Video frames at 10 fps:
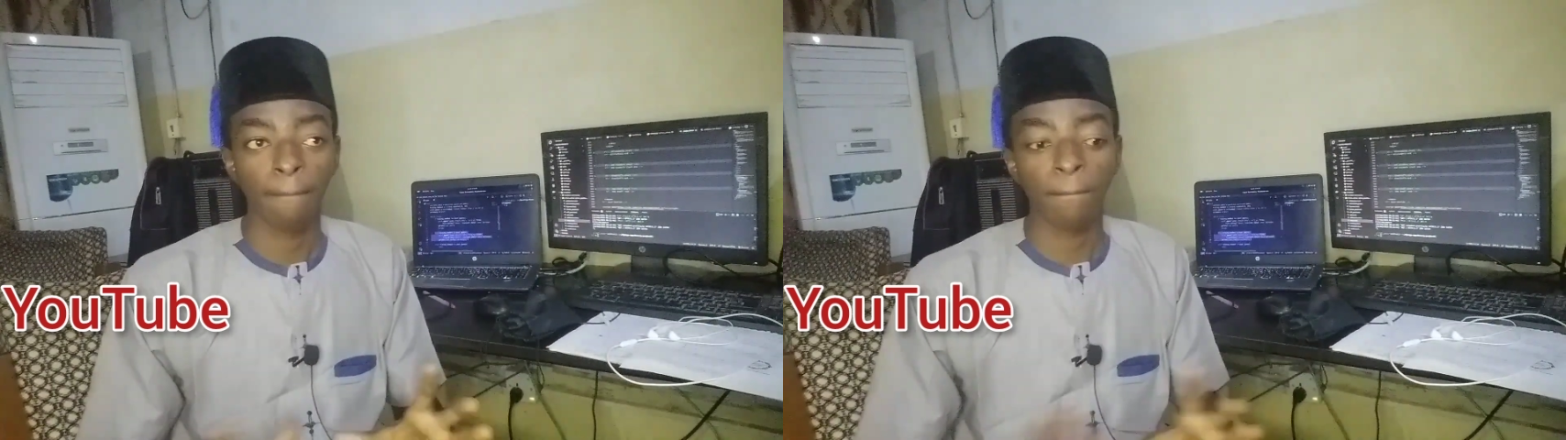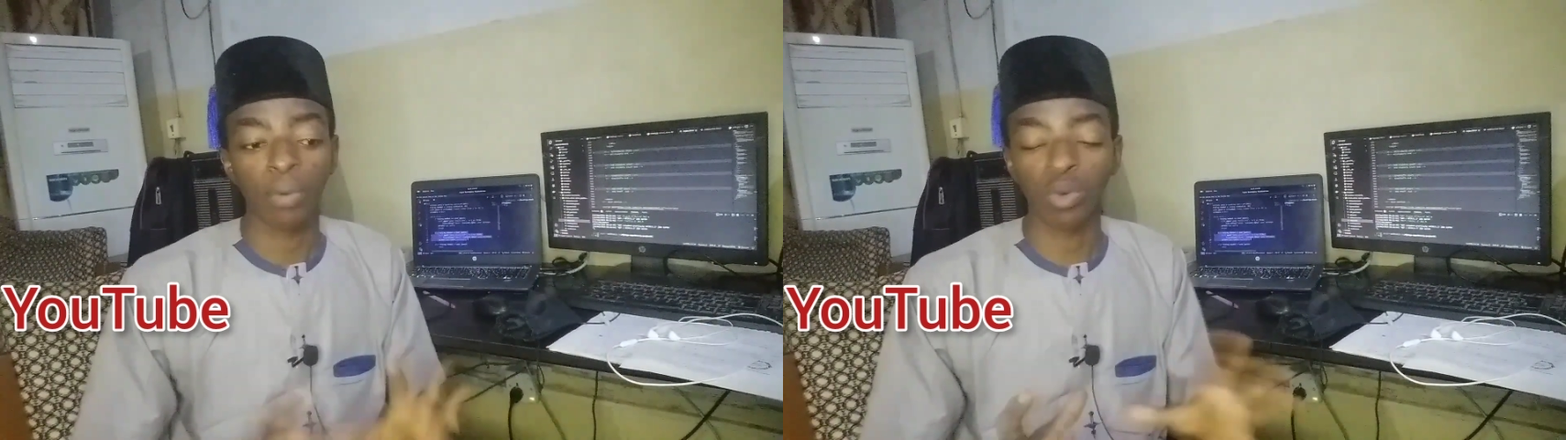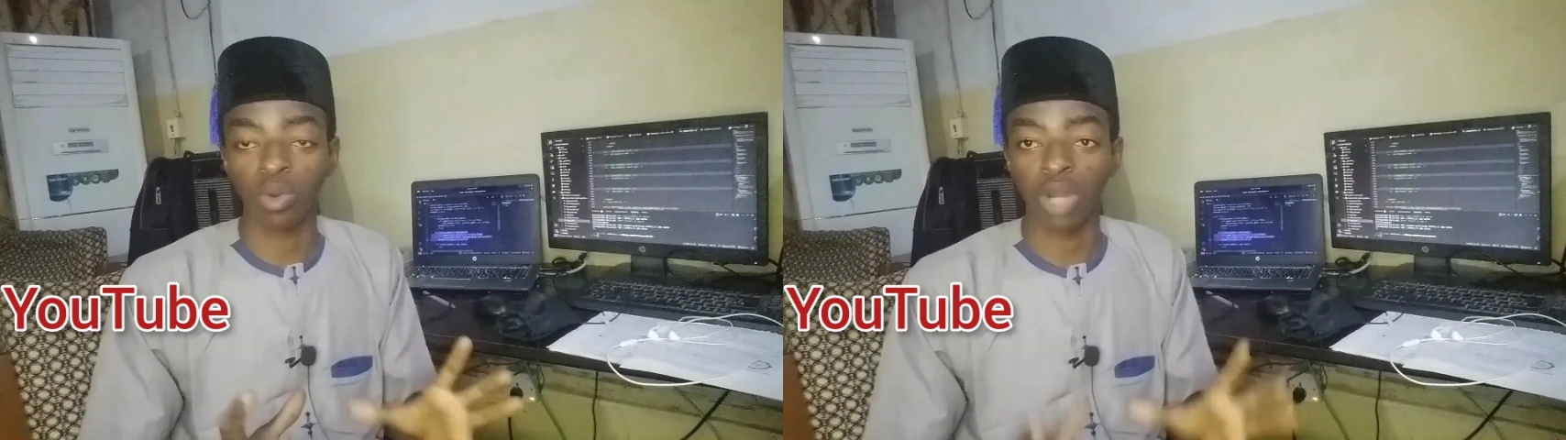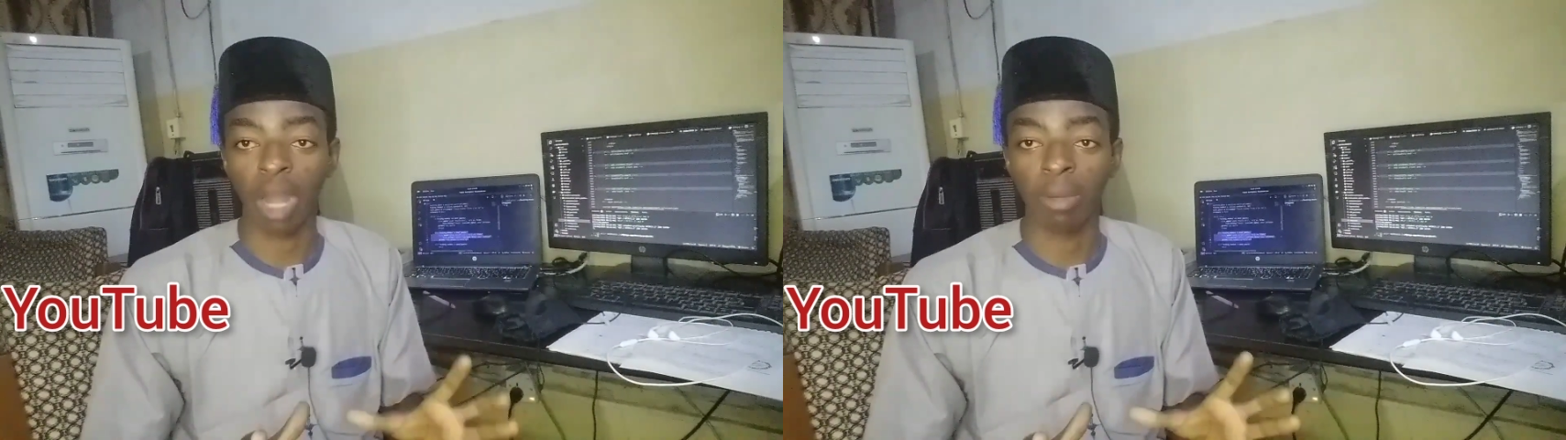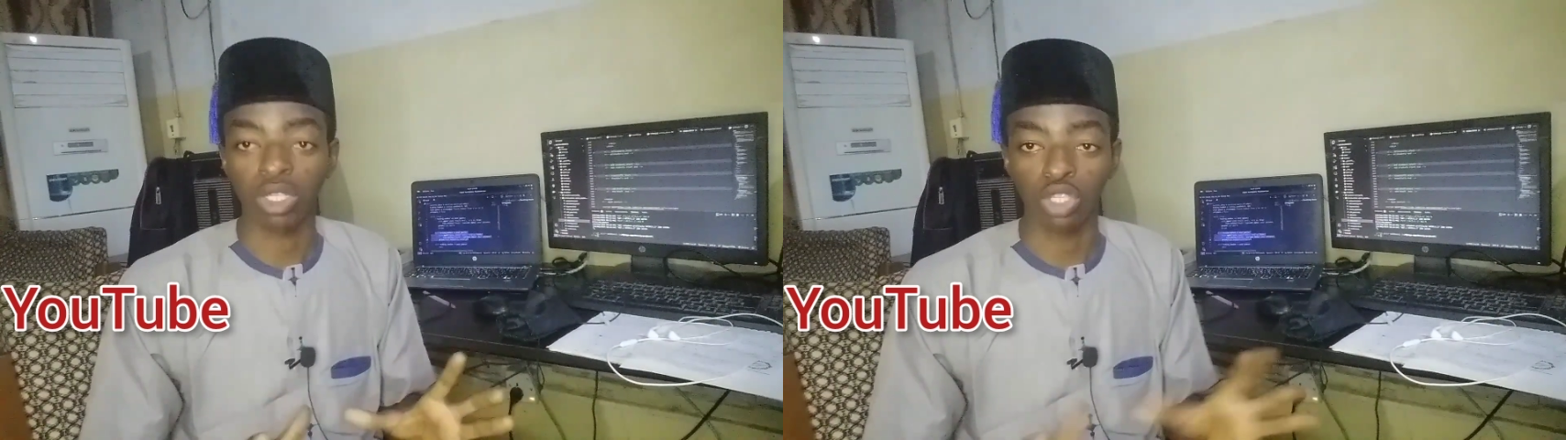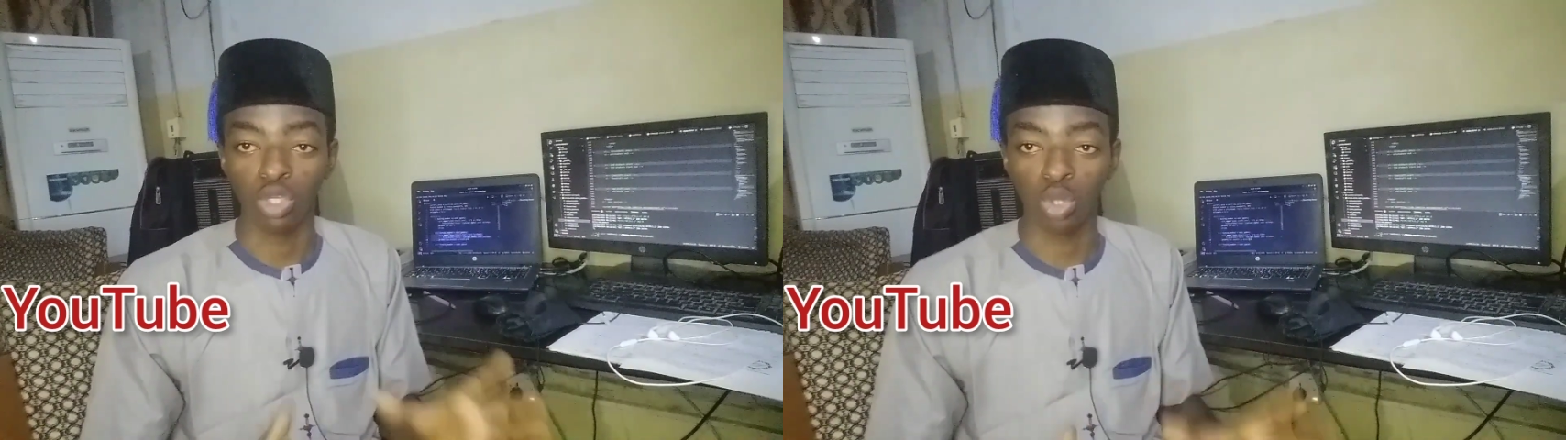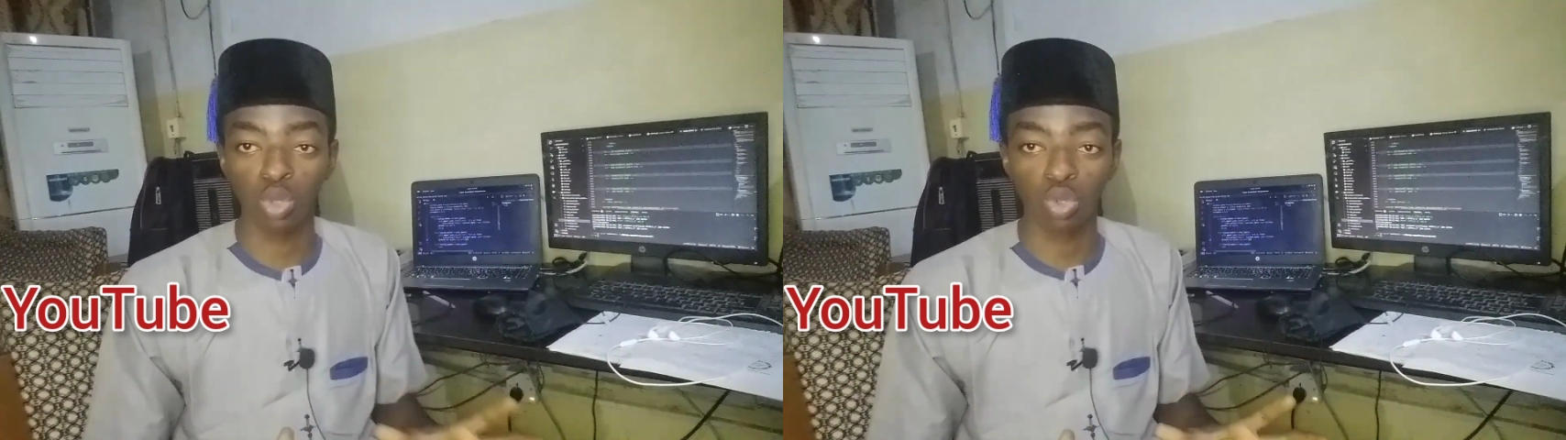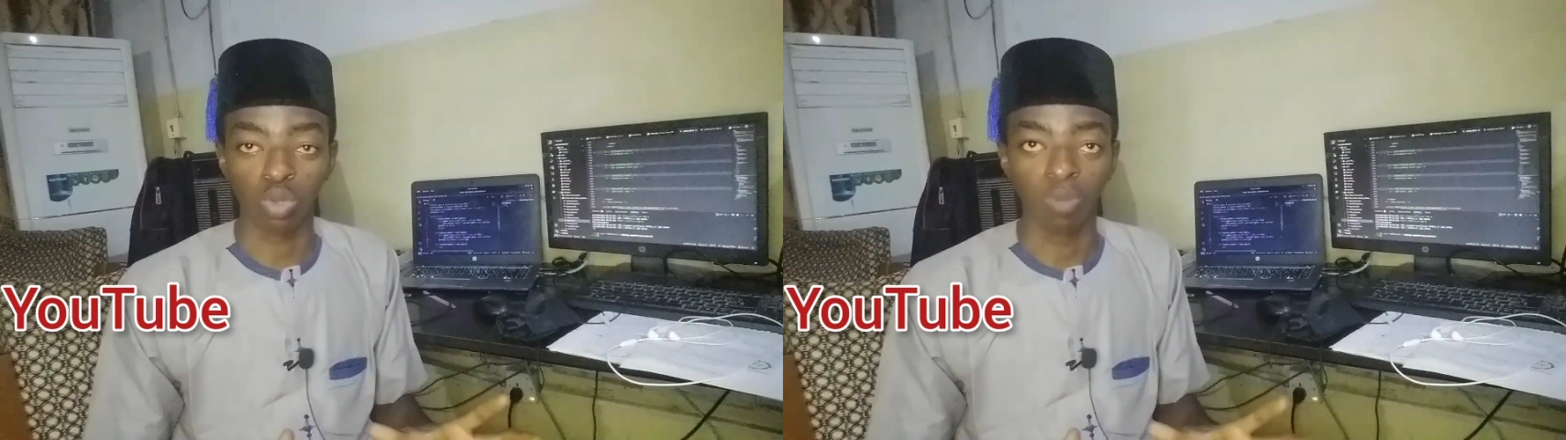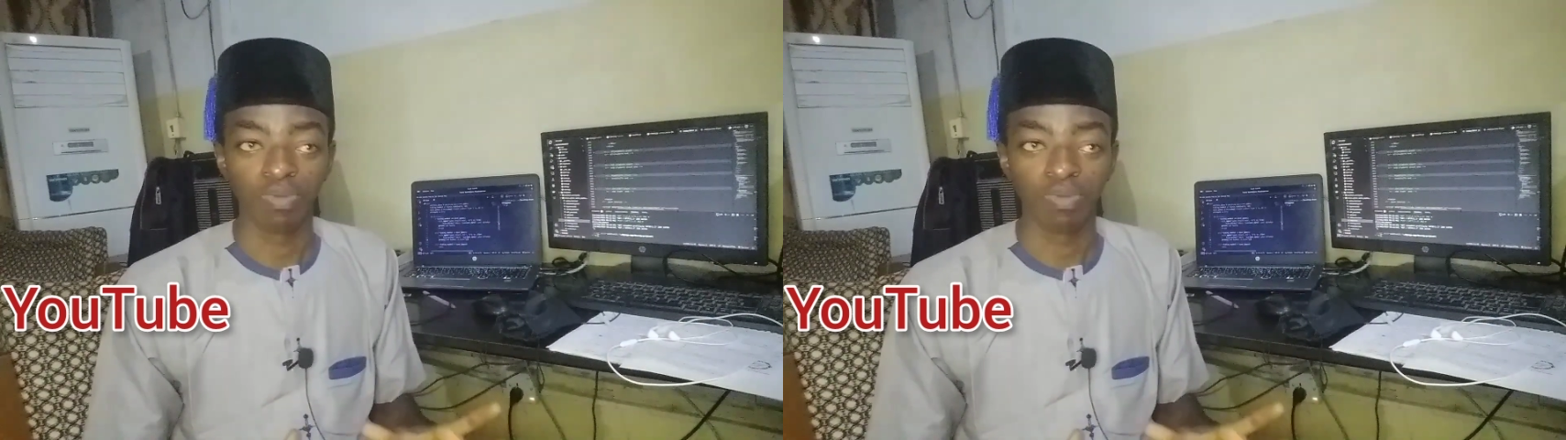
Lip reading: programmers in YouTube